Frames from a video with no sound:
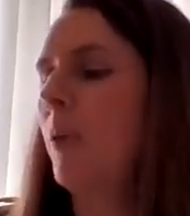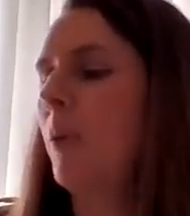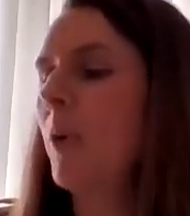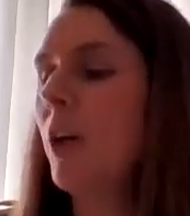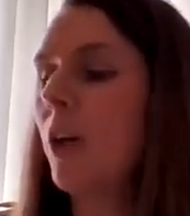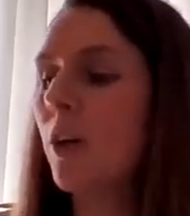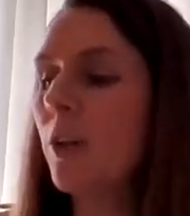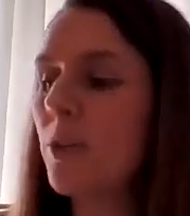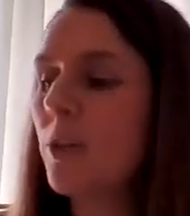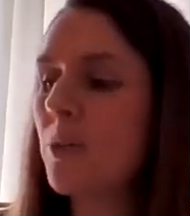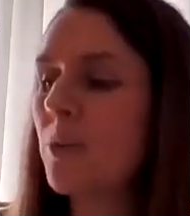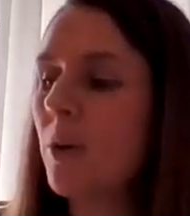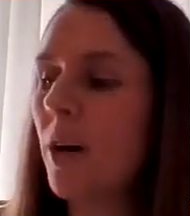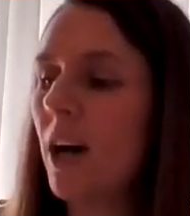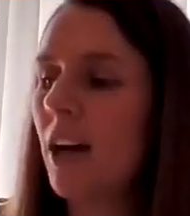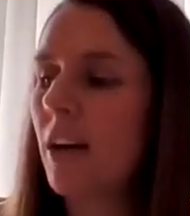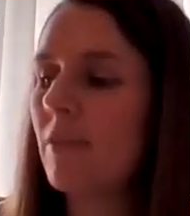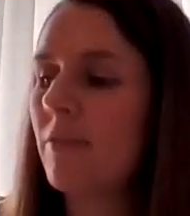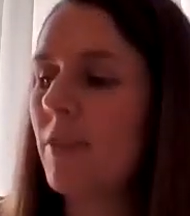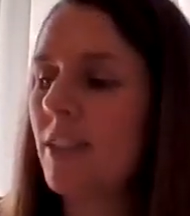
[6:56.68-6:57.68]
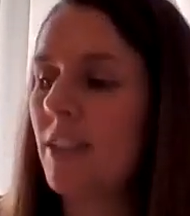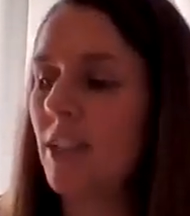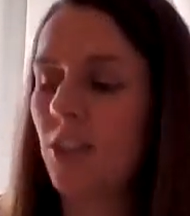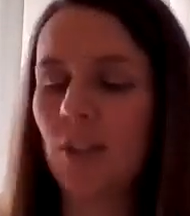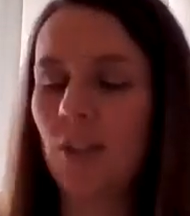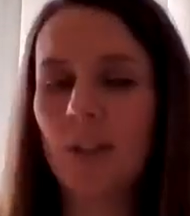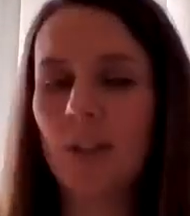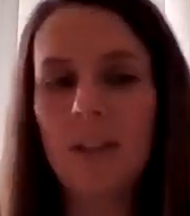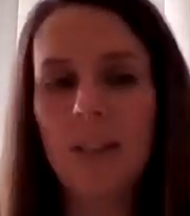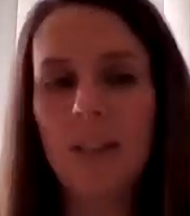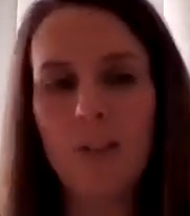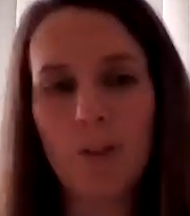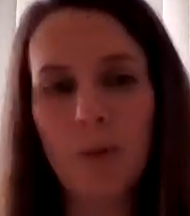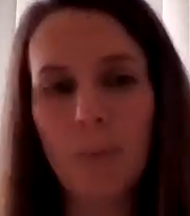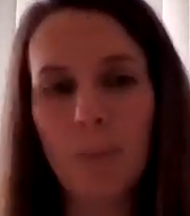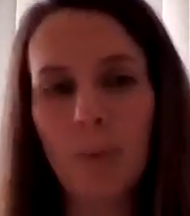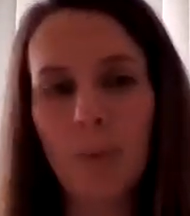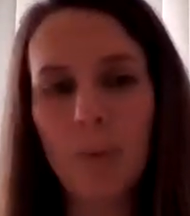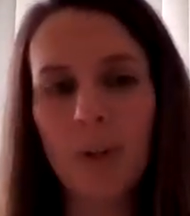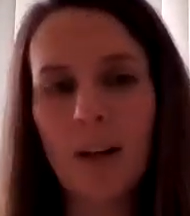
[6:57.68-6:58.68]
We also have a digital
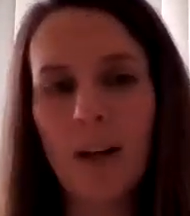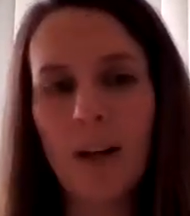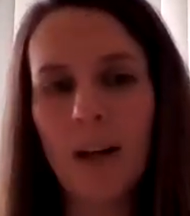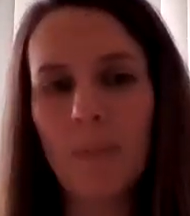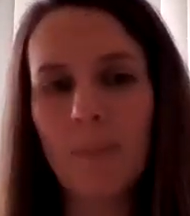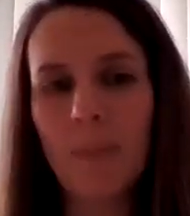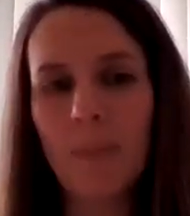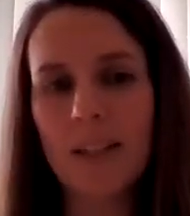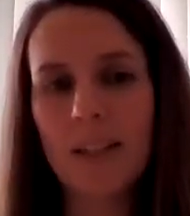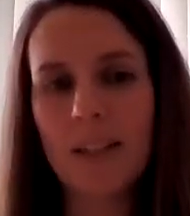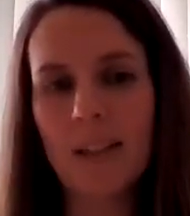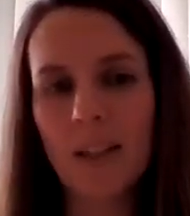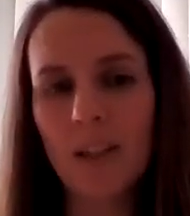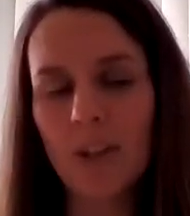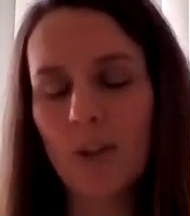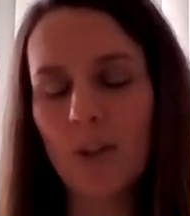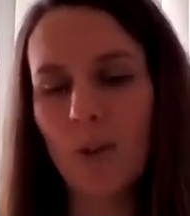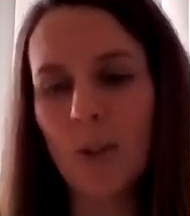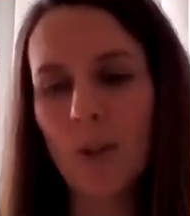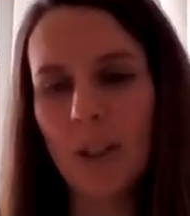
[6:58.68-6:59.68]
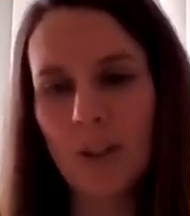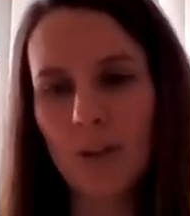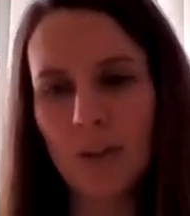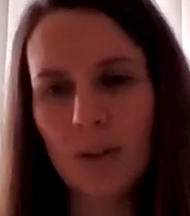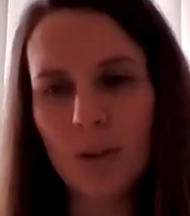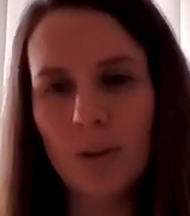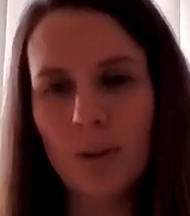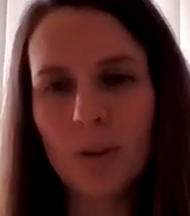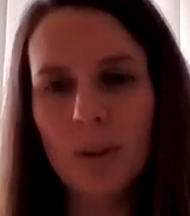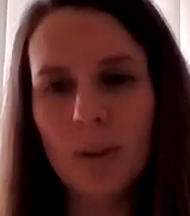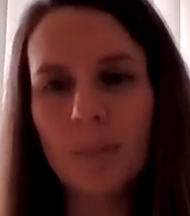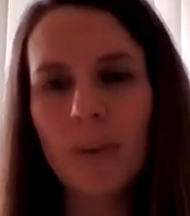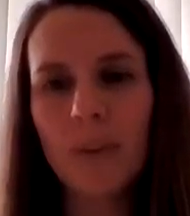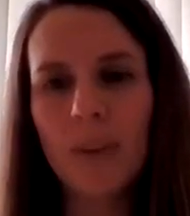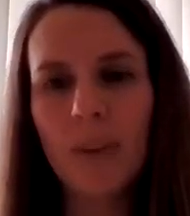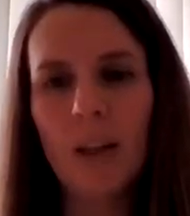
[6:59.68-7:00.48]
leaders program that started 2 years ago.